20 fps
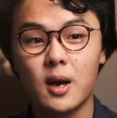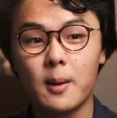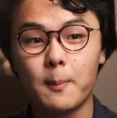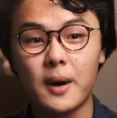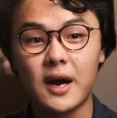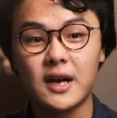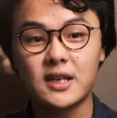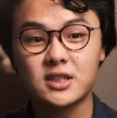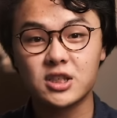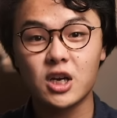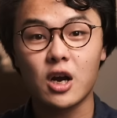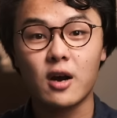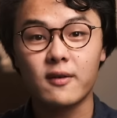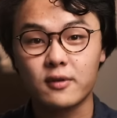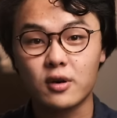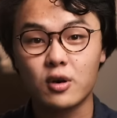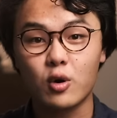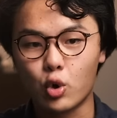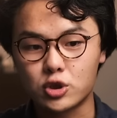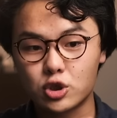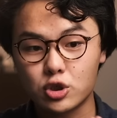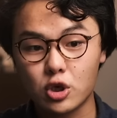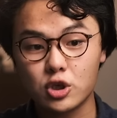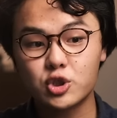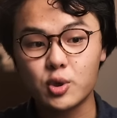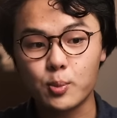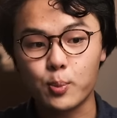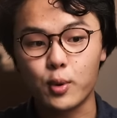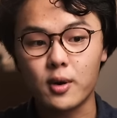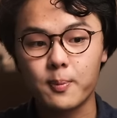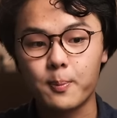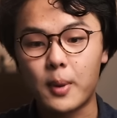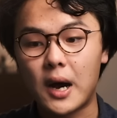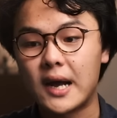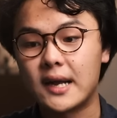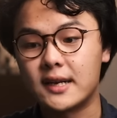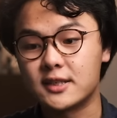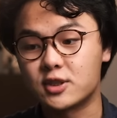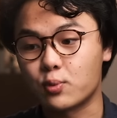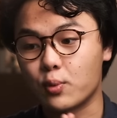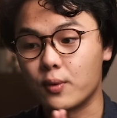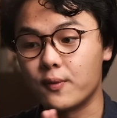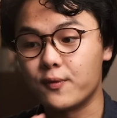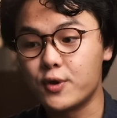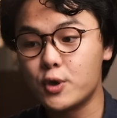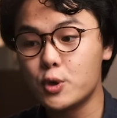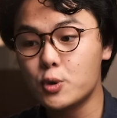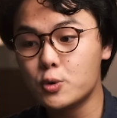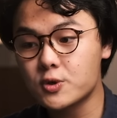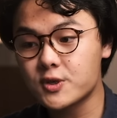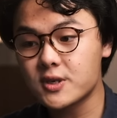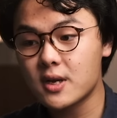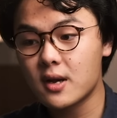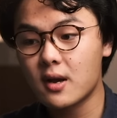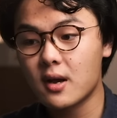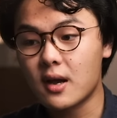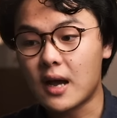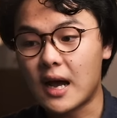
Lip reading: by its cover or judge the book by its reviews